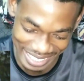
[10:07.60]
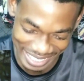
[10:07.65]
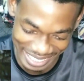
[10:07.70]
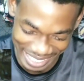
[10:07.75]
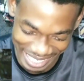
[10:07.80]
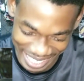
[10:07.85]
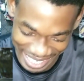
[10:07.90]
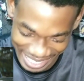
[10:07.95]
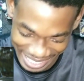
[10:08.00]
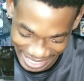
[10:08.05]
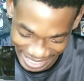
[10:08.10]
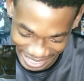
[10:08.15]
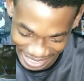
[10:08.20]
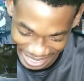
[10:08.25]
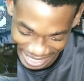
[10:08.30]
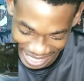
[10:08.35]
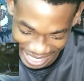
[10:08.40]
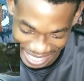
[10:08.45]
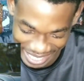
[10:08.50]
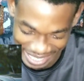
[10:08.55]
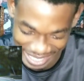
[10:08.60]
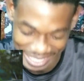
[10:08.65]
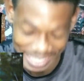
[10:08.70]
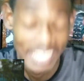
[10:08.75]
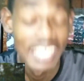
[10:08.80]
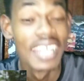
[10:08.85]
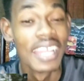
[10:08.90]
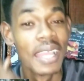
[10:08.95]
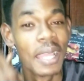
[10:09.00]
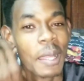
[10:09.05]
Side.
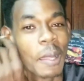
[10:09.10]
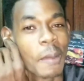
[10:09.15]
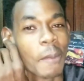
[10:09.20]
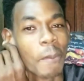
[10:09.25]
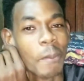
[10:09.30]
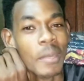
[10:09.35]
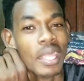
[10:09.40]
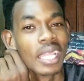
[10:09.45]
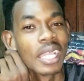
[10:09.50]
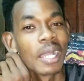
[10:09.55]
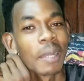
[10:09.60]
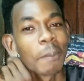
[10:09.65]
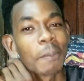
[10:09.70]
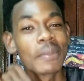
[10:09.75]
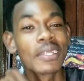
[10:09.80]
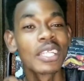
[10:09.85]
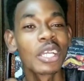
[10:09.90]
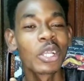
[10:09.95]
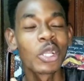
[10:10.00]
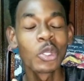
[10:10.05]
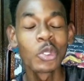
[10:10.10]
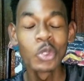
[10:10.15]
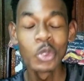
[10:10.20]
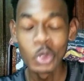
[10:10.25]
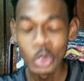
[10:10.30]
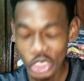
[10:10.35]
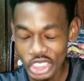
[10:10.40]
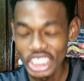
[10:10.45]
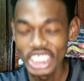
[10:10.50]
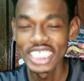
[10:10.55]
Big up to
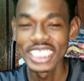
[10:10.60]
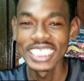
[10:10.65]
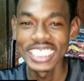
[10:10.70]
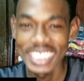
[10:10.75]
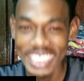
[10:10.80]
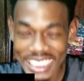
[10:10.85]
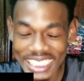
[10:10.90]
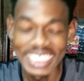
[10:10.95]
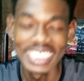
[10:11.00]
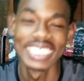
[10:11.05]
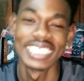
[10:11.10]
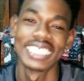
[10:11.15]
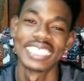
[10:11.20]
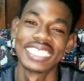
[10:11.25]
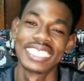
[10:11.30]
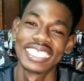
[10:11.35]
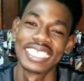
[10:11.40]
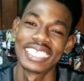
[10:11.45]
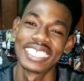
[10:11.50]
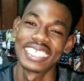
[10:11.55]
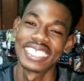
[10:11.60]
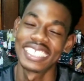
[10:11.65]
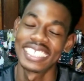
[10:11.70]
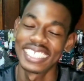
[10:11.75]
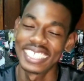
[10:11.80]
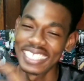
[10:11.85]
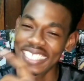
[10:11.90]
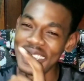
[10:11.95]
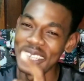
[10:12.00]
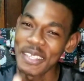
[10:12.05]
Kunchi.
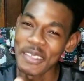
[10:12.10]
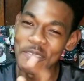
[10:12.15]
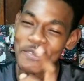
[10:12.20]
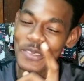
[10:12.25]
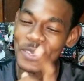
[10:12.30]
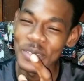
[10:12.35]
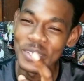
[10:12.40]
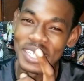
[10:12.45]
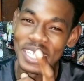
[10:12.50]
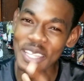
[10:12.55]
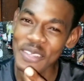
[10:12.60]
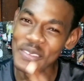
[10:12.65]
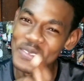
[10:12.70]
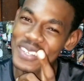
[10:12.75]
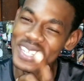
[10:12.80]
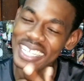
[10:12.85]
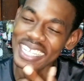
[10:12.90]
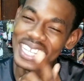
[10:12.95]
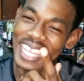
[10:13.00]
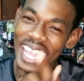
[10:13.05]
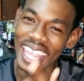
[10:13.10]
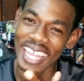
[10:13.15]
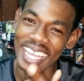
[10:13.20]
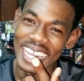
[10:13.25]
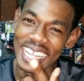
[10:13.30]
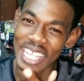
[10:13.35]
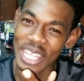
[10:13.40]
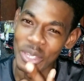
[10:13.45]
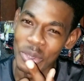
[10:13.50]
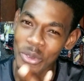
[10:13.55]
If you're living in Guyana
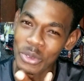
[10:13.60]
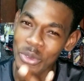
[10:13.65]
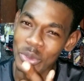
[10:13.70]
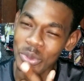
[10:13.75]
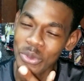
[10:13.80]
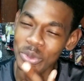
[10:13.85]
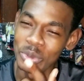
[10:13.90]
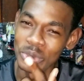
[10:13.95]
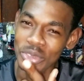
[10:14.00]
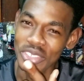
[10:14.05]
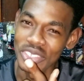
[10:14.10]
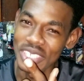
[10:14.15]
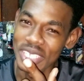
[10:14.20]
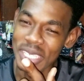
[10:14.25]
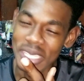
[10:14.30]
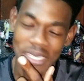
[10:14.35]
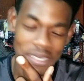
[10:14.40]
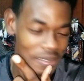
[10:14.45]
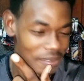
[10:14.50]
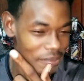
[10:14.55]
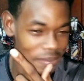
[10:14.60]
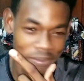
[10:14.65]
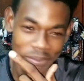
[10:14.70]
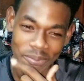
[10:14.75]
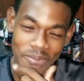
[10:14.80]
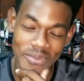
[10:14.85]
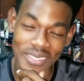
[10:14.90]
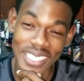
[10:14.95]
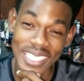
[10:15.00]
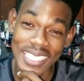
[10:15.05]
and you know Kunchi,
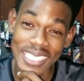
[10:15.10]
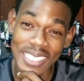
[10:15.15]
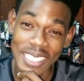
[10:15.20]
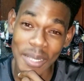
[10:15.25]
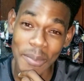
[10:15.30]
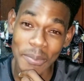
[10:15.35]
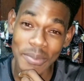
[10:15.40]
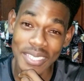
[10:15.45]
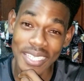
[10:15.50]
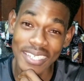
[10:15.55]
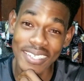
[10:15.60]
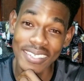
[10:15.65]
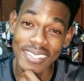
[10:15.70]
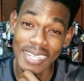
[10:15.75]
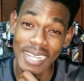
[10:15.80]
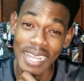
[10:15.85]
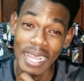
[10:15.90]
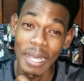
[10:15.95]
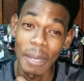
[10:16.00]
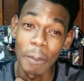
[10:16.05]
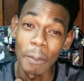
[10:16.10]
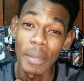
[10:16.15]
something wrong.